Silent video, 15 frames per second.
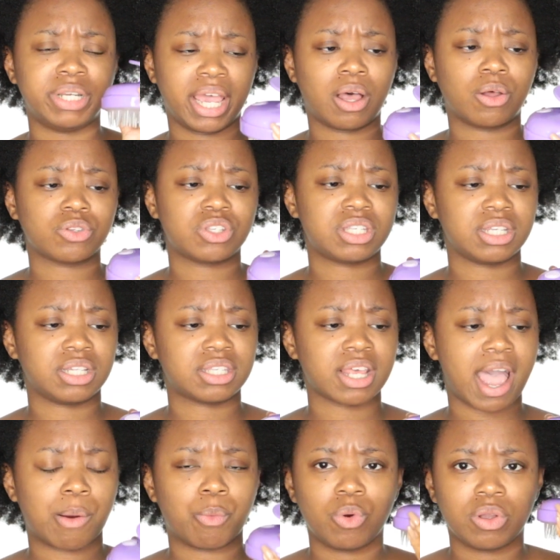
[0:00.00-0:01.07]
down since
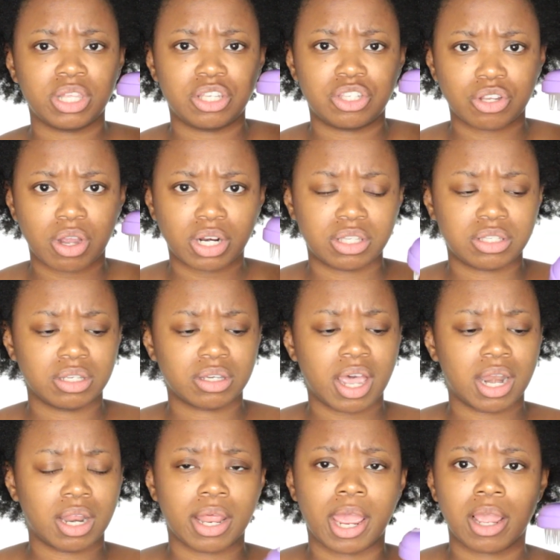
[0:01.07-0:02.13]
I really started to
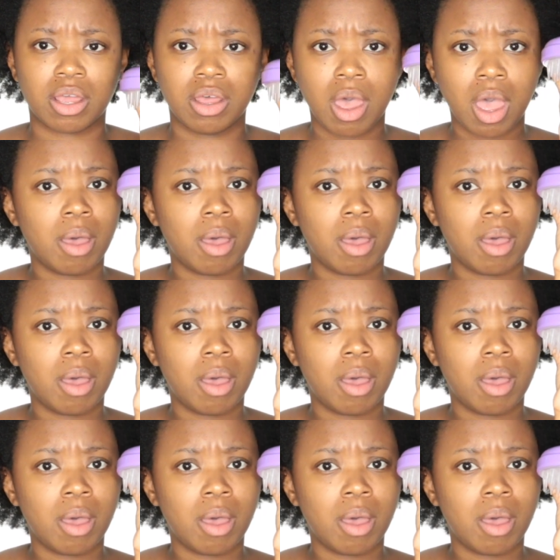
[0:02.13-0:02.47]
kind of like